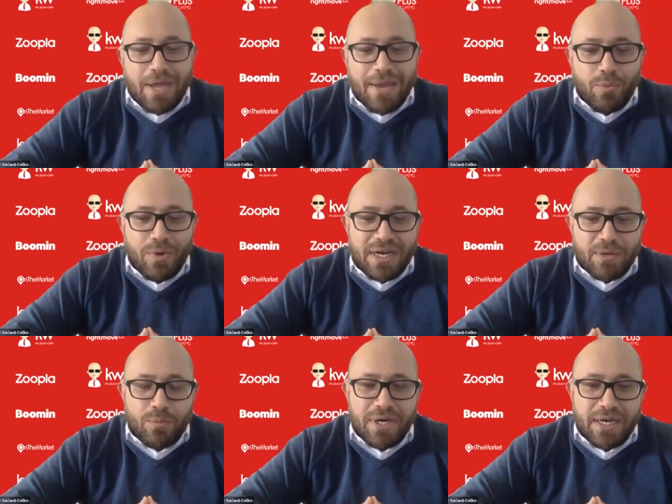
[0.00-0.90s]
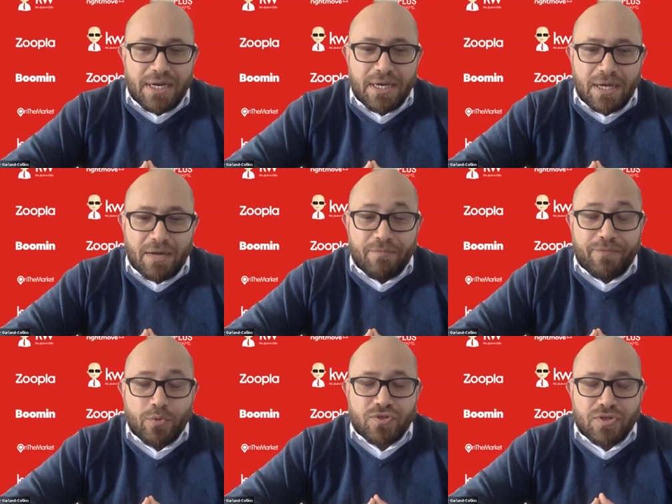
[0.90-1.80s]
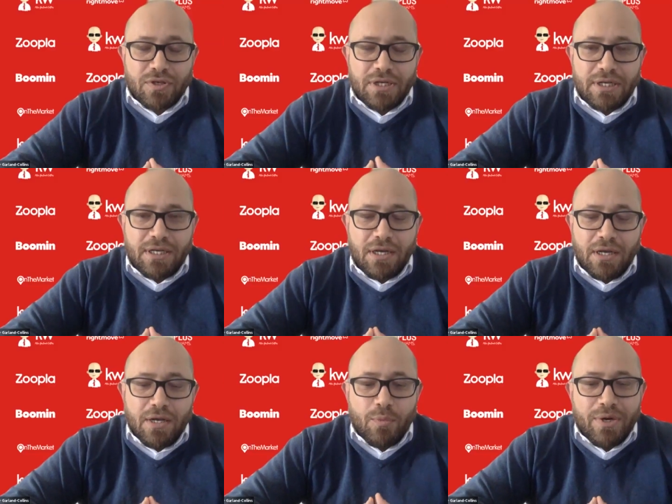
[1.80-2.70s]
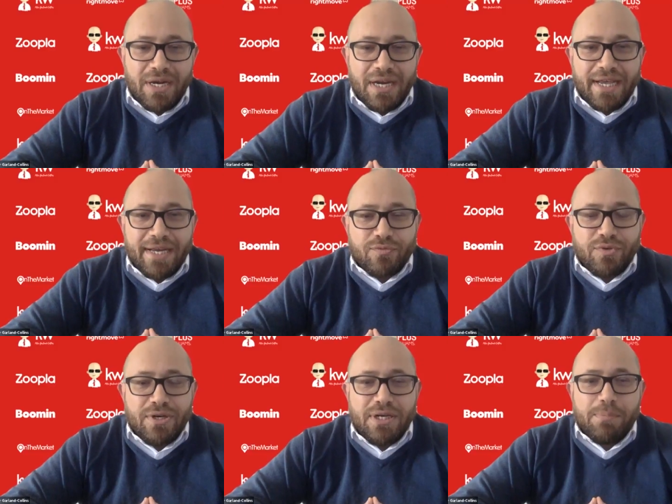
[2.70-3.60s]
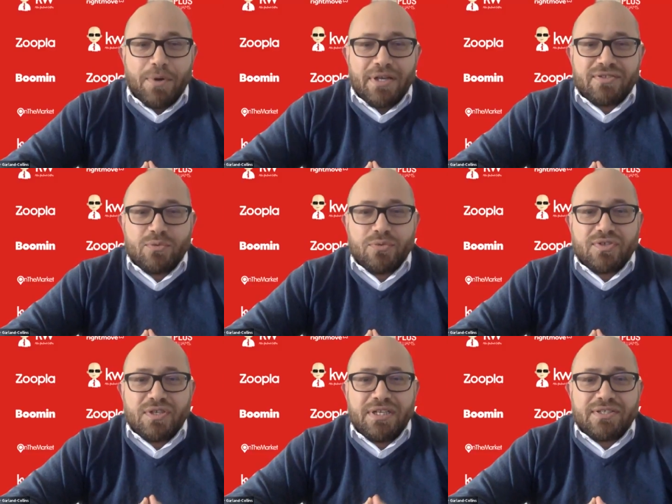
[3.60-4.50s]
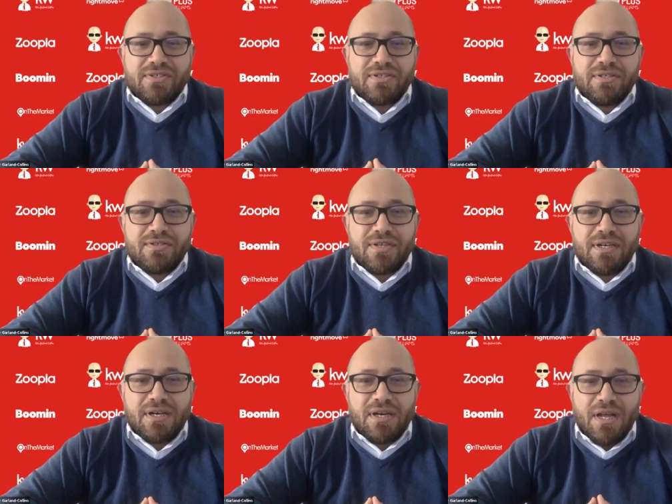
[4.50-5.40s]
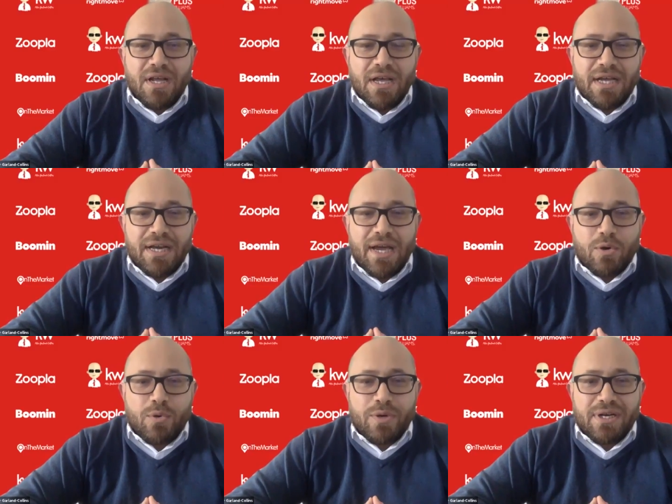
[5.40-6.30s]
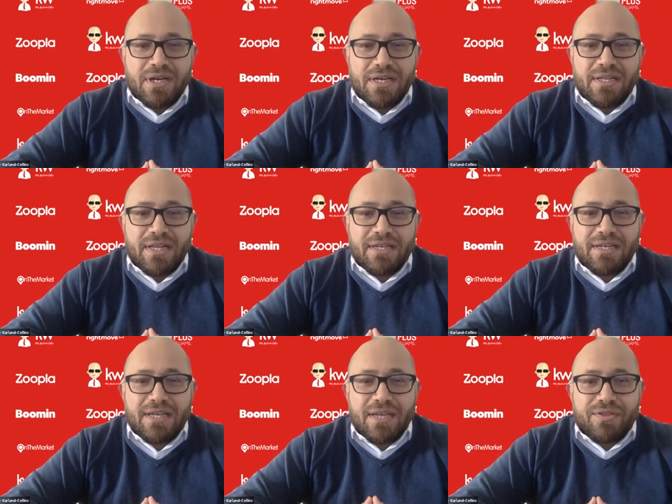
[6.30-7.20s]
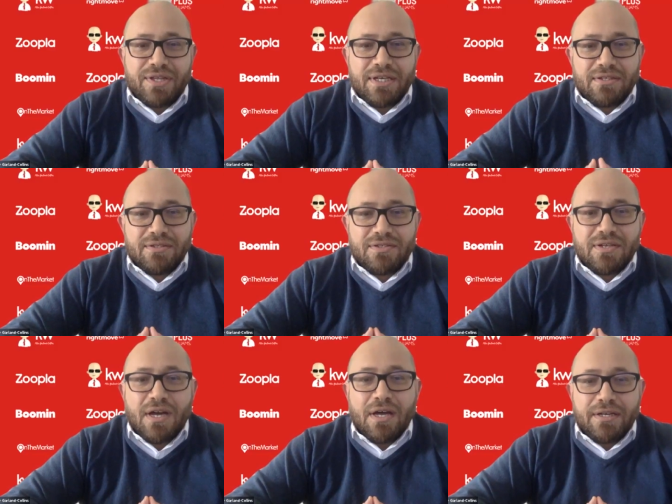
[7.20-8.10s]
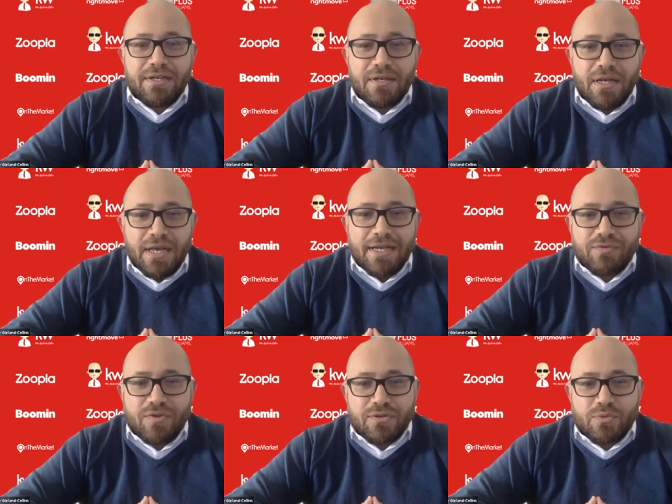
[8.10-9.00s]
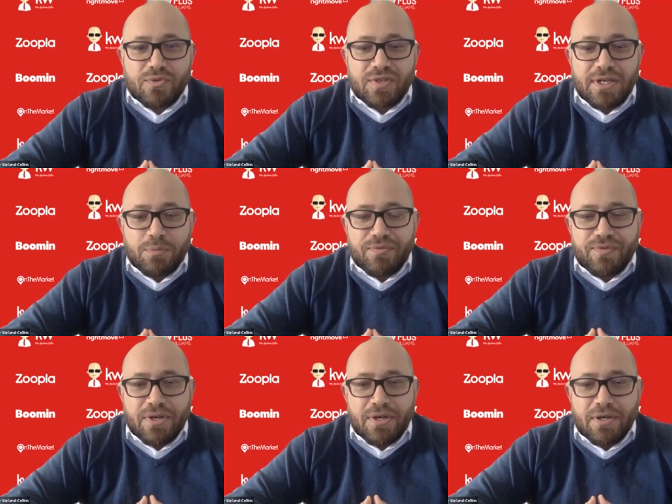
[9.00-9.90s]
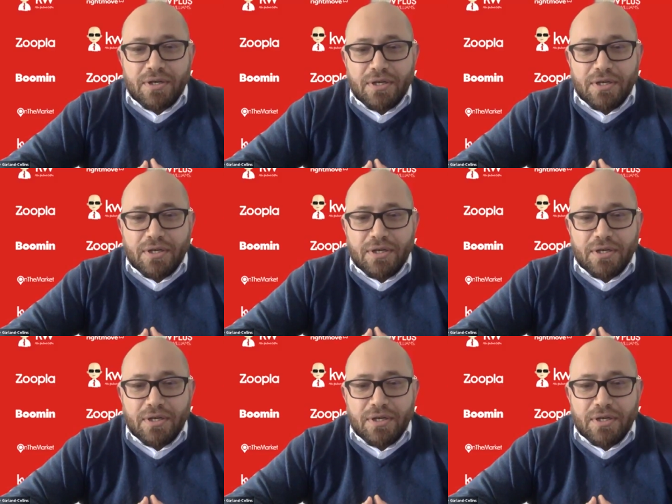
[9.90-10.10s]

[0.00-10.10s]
and we're unfortunately, we're led really by sort of solicitors and how quickly they can get things done. And as Russell said, with the